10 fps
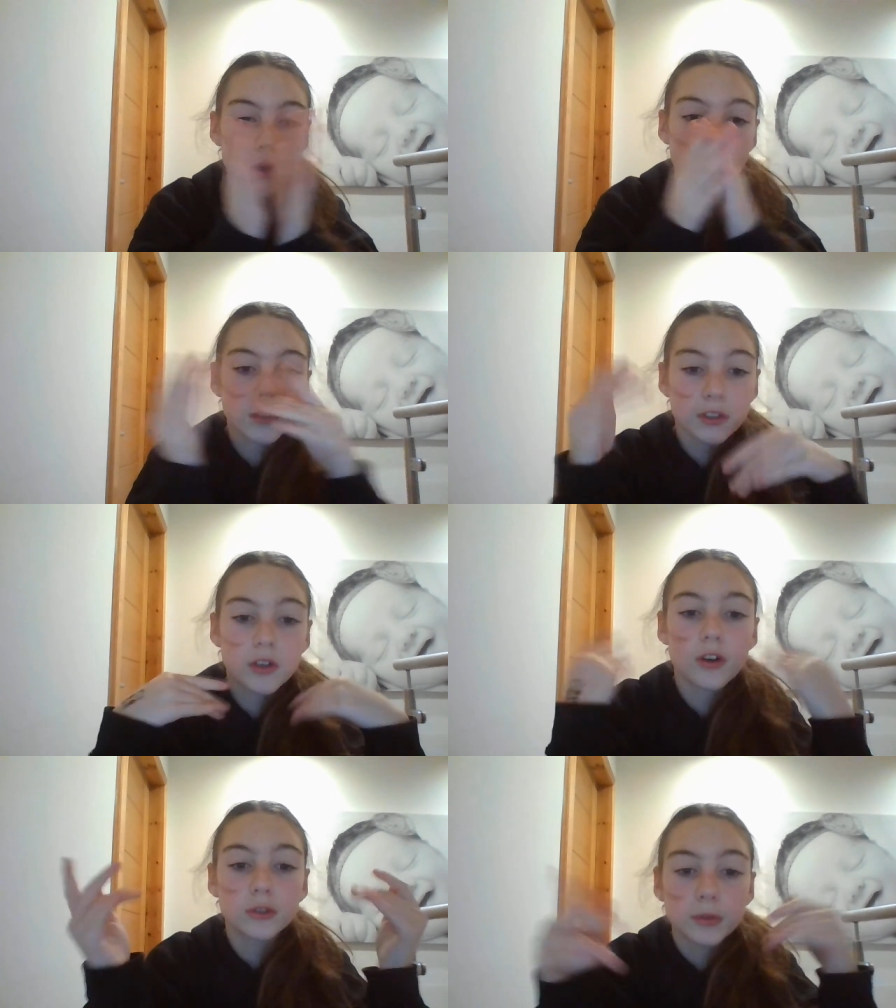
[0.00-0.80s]
what's it
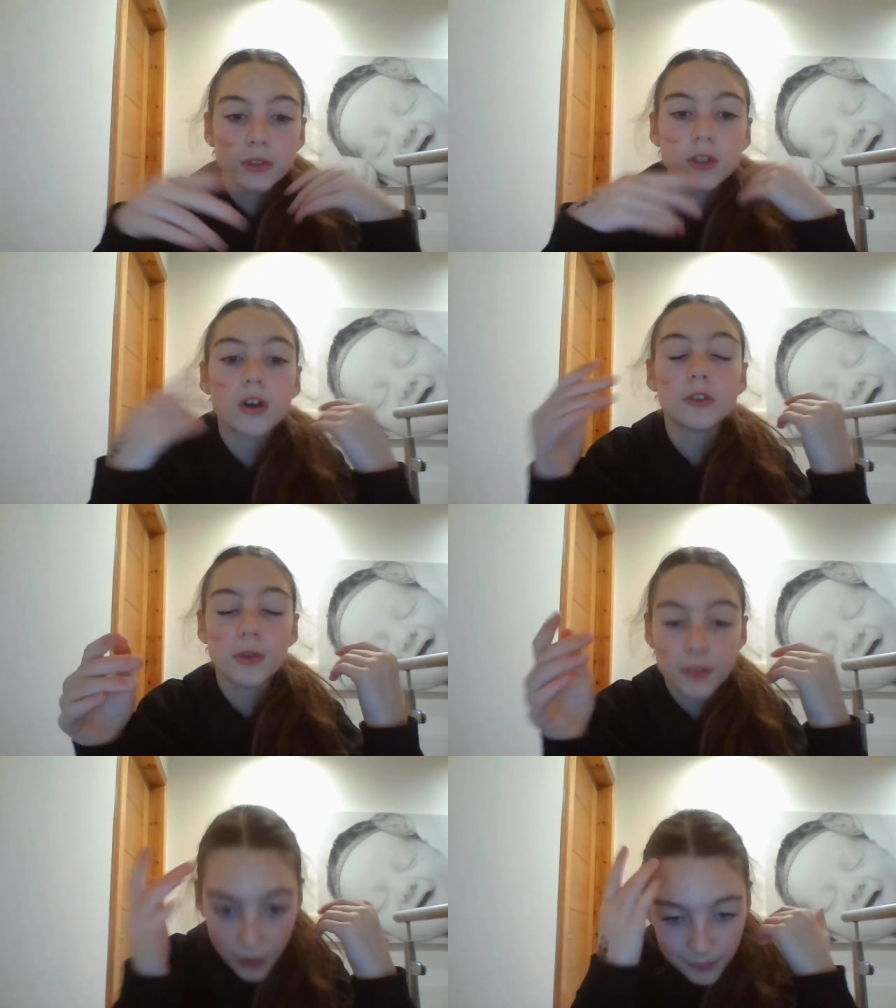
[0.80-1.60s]
called, what's it called,
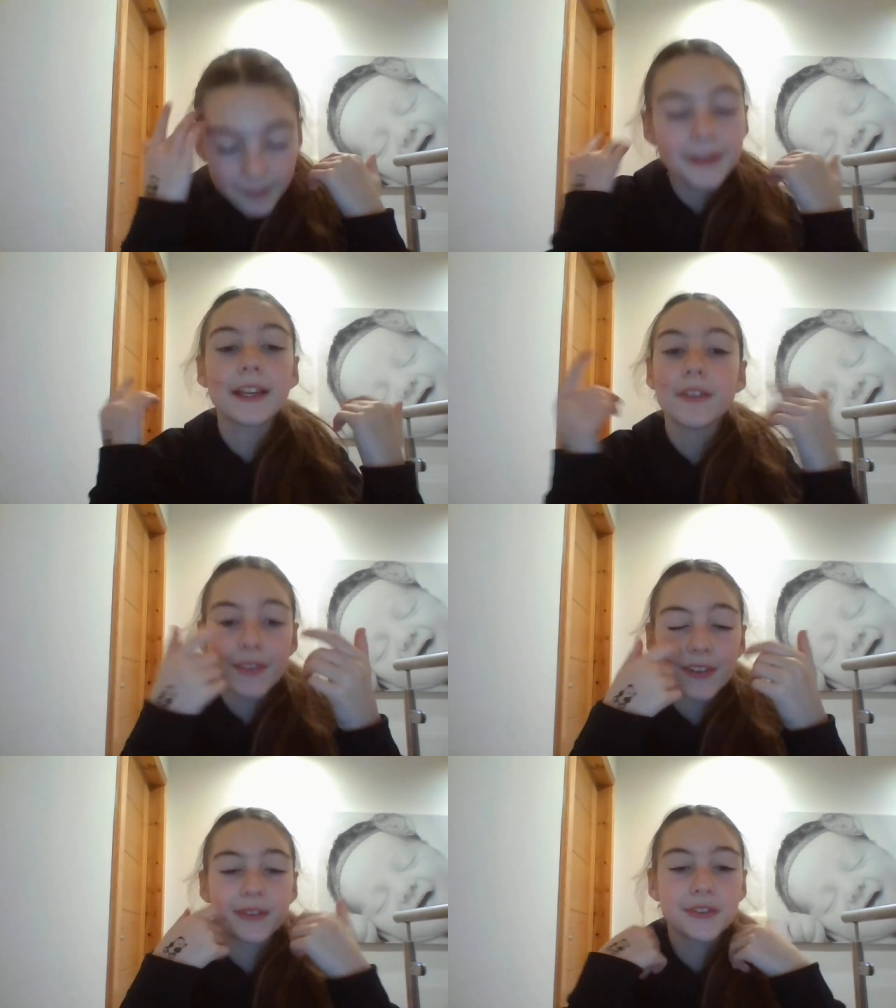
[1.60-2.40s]
what's it called, my dance
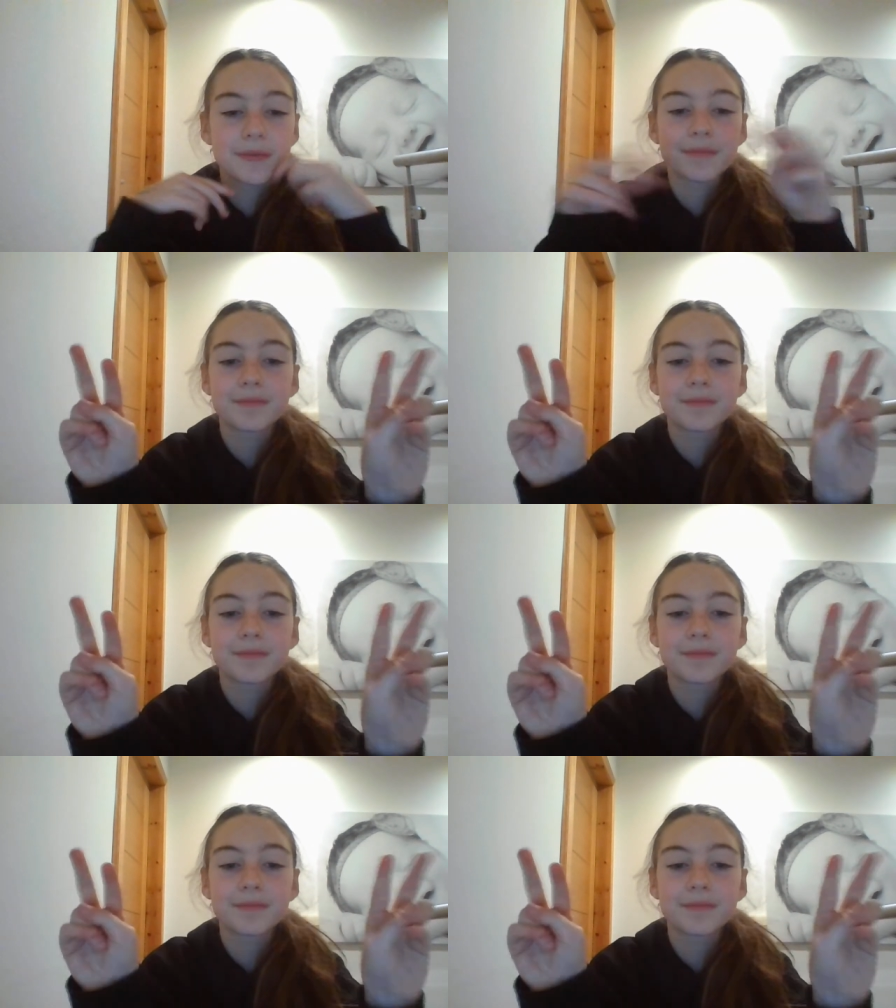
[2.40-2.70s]
videos.